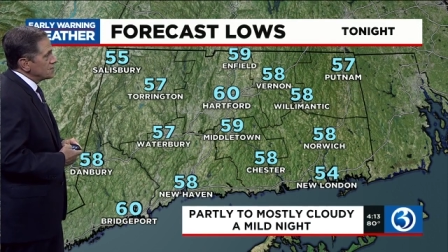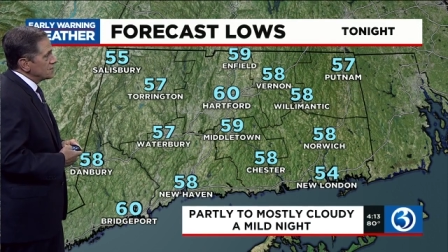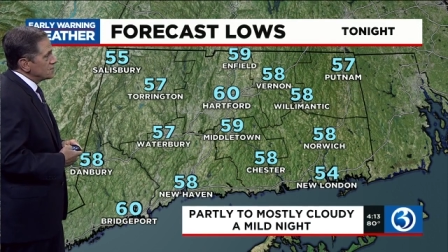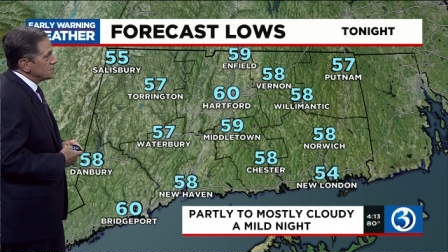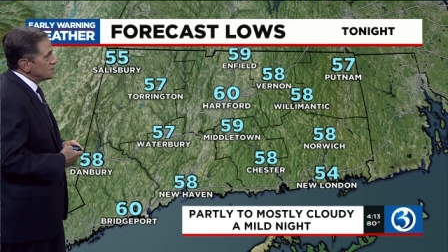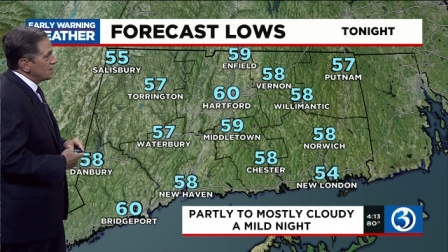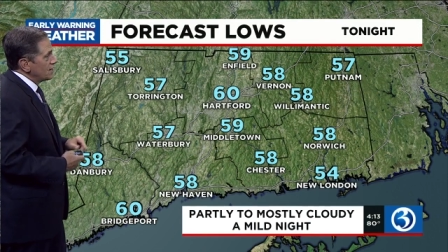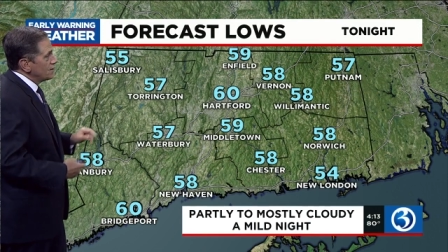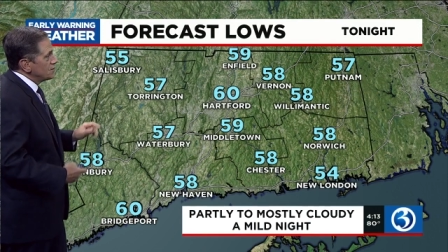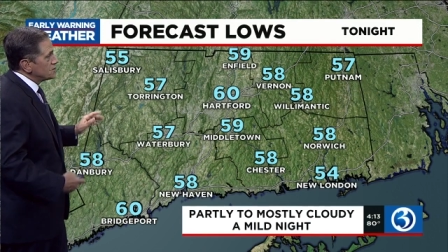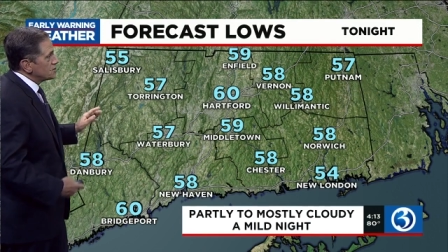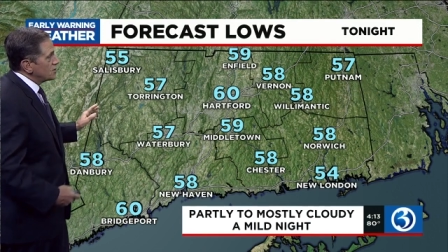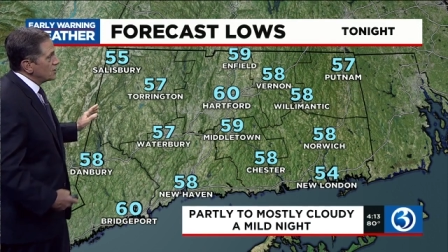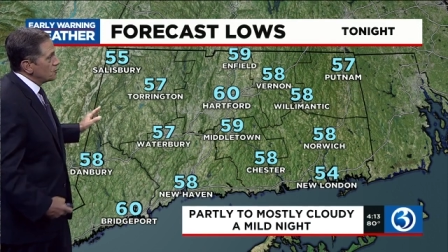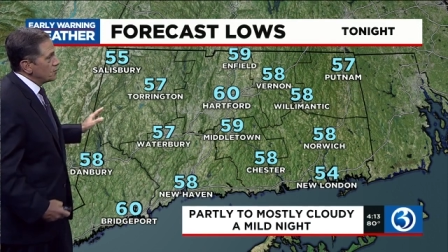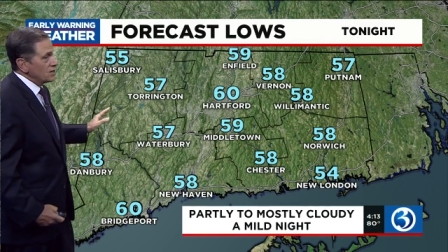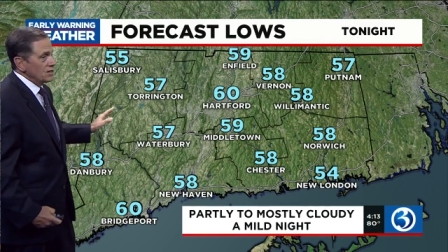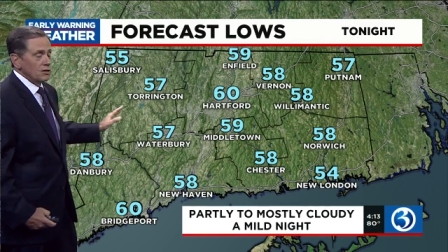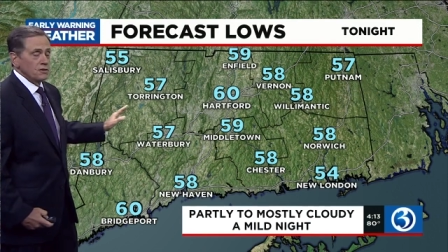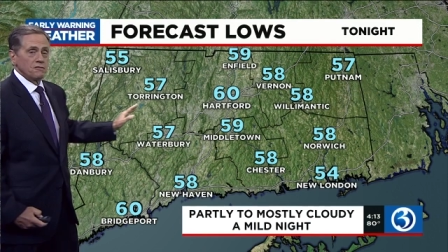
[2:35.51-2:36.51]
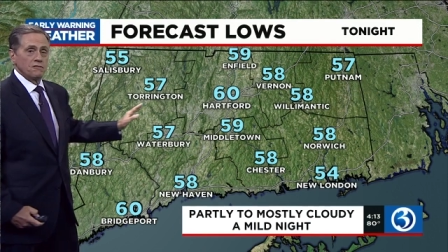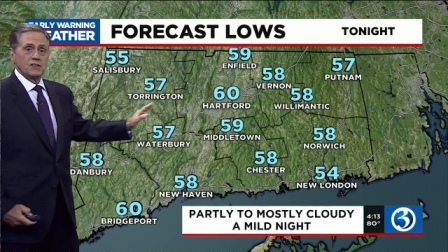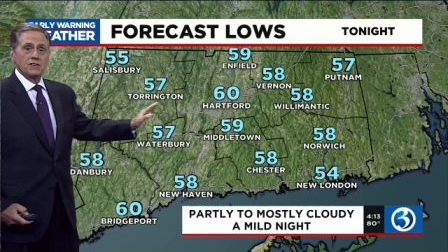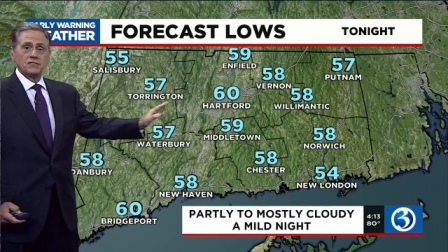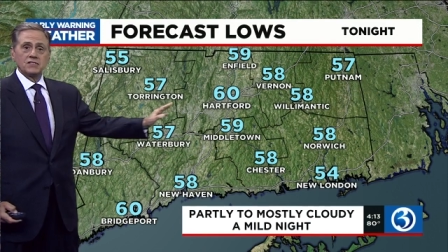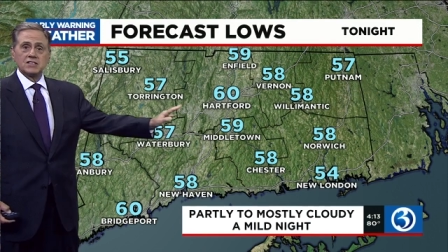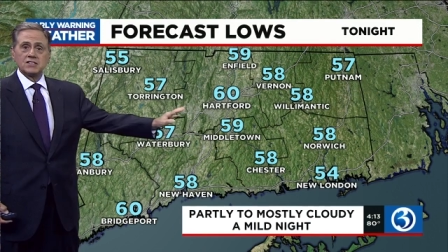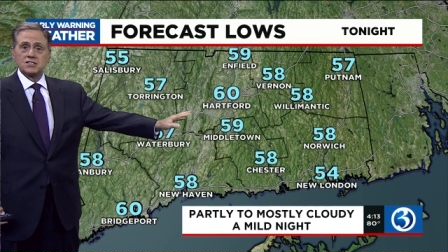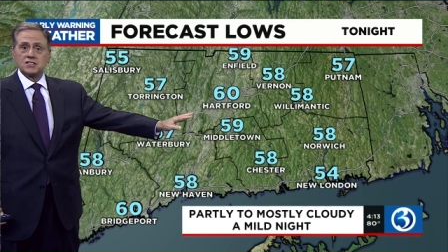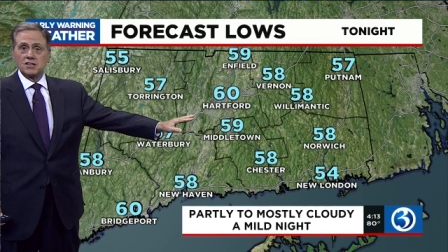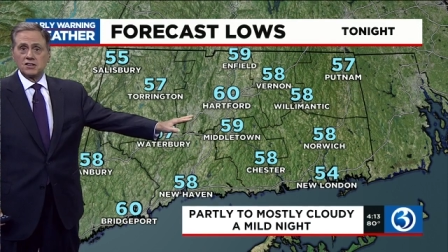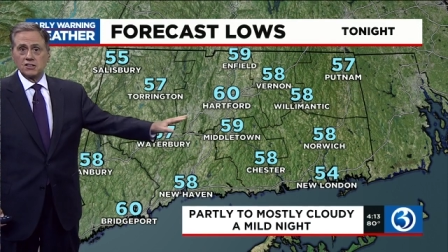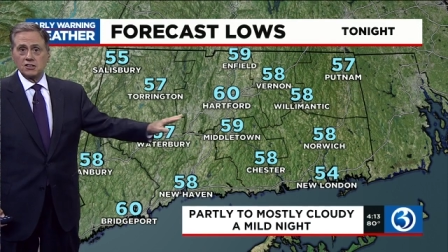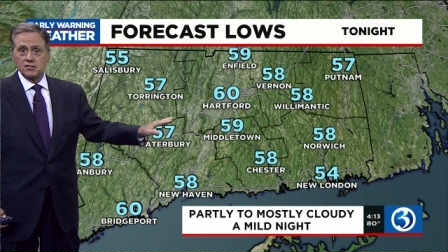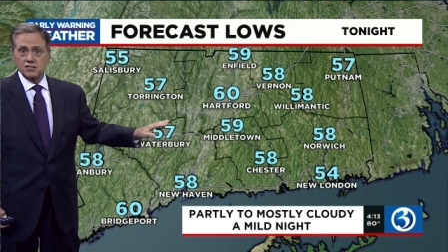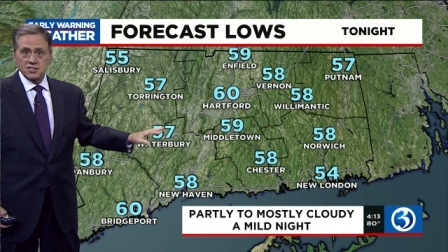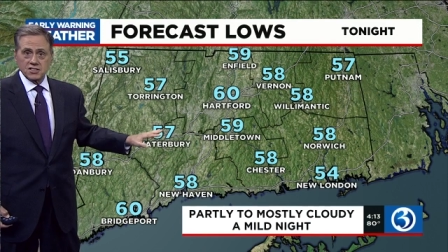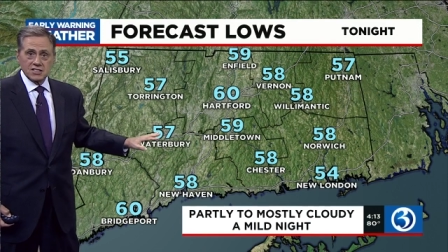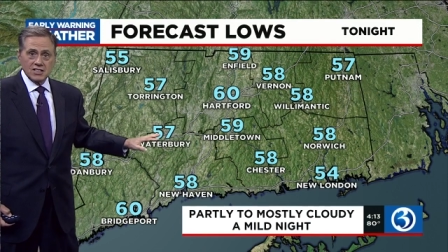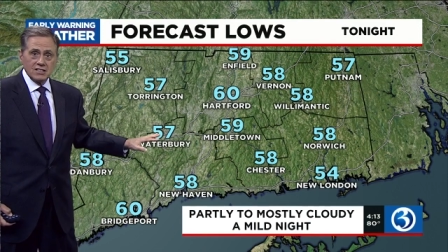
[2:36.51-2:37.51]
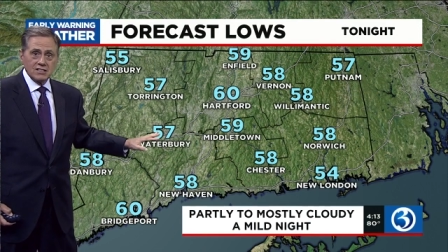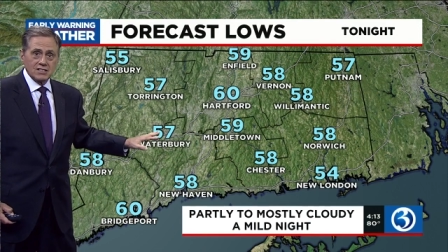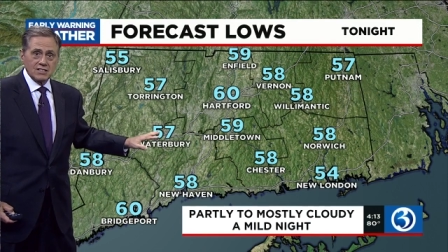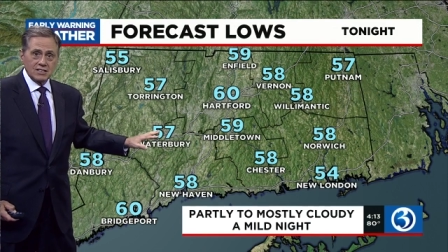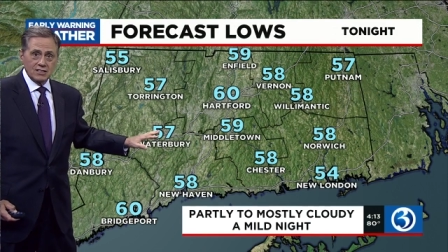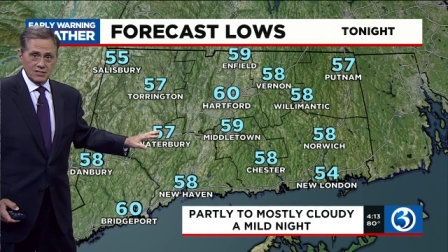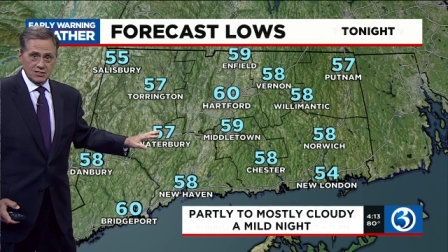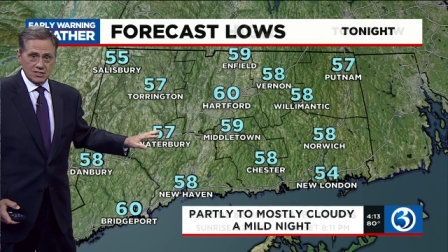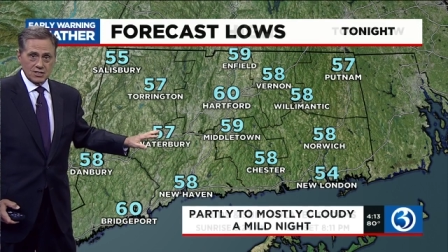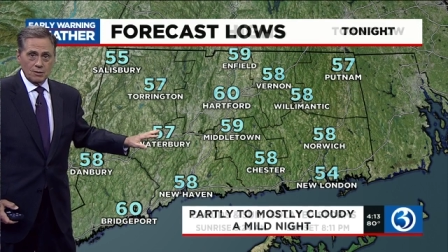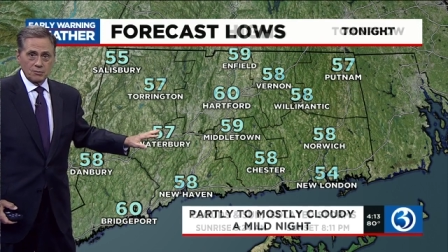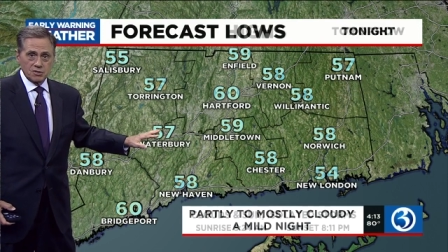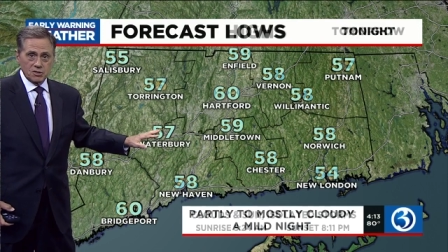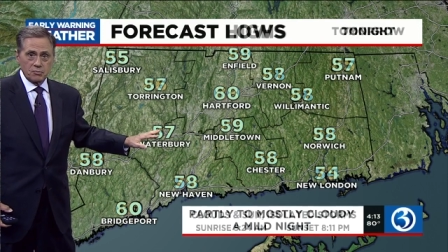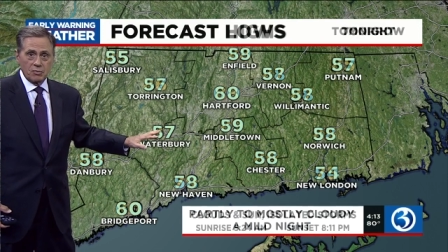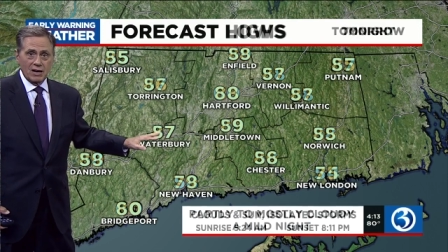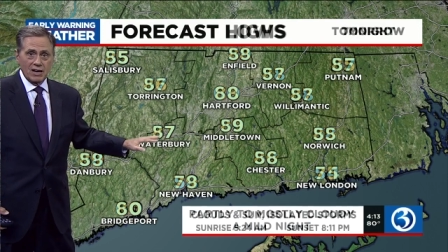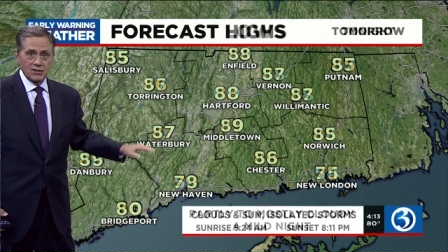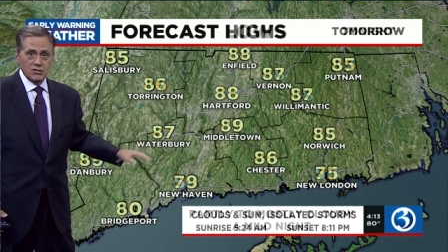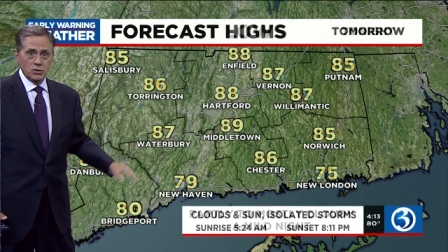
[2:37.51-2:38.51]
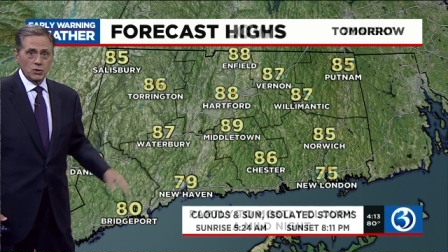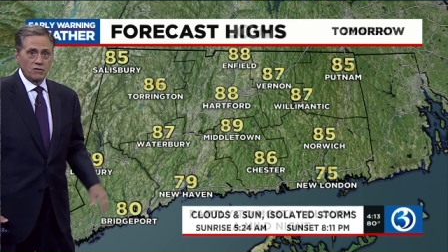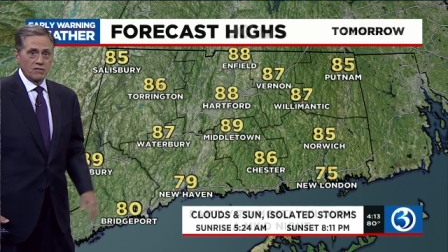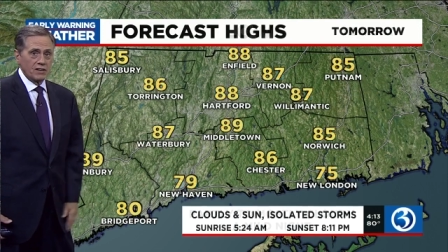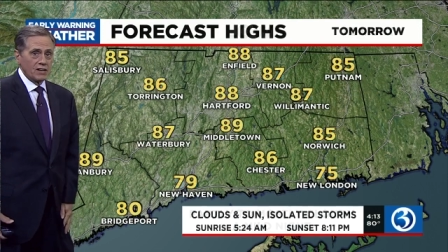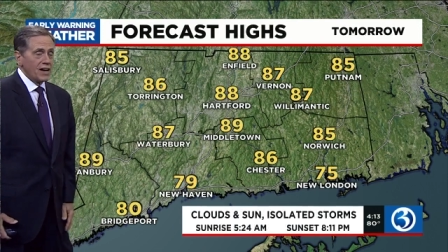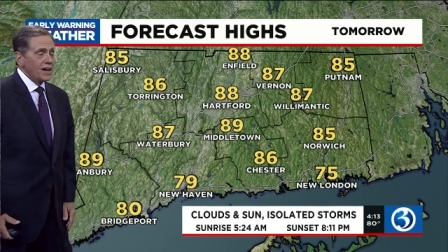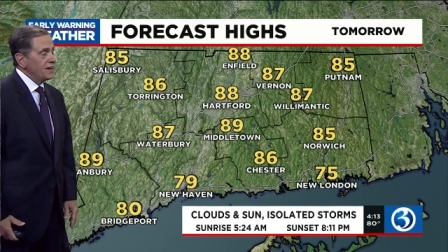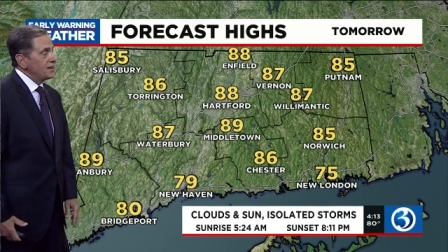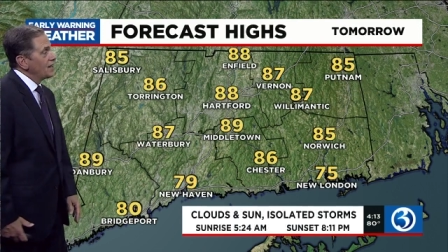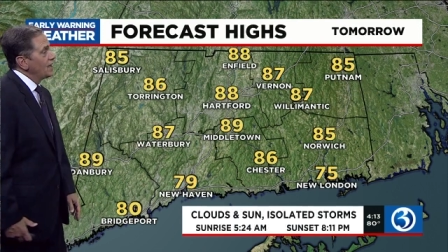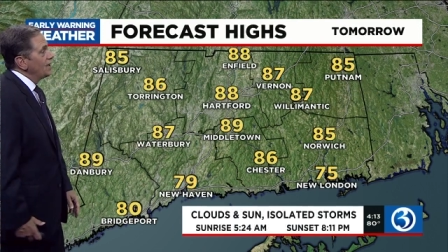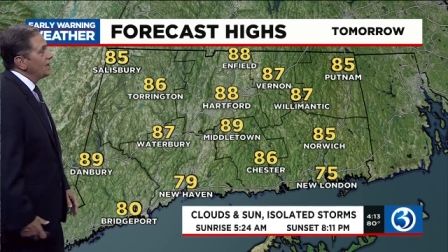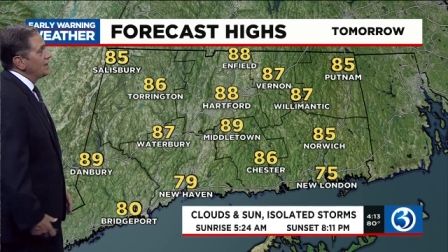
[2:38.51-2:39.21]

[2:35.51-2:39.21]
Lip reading: Instead, it's going to be in the 50s to near 60 in some spots overnight,